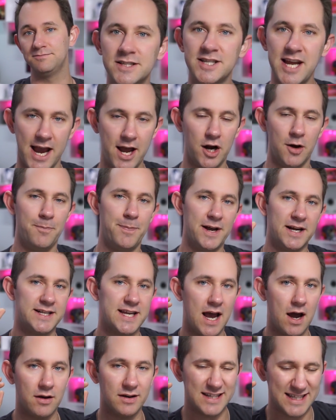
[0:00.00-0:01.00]
Tanner picked
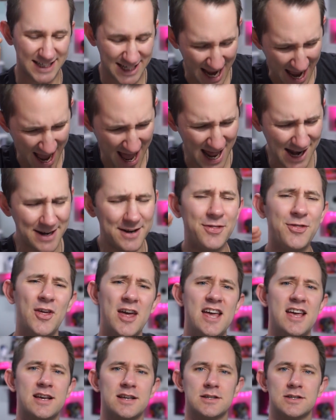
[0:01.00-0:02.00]
out ten
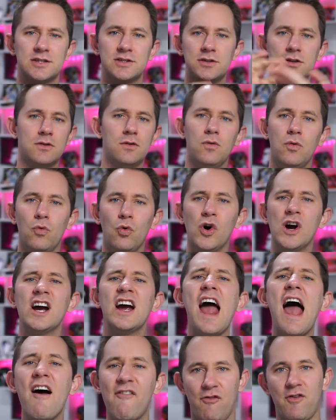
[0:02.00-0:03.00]
things
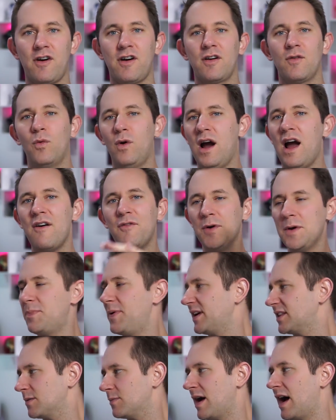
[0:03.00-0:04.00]
wherever, wherever you
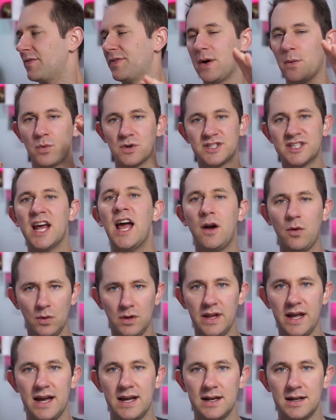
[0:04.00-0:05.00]
picked them out that were tech
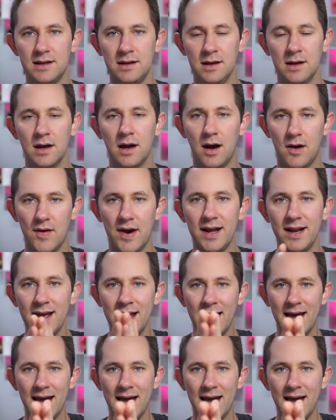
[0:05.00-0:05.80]
related, all right?